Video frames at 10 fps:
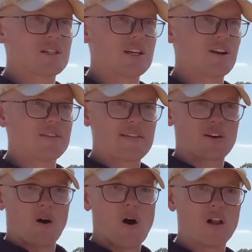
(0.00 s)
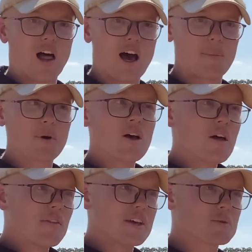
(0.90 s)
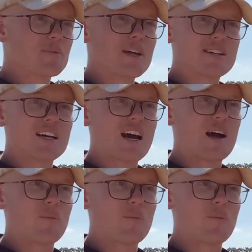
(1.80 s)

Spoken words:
in here and that they're all up. This would be a time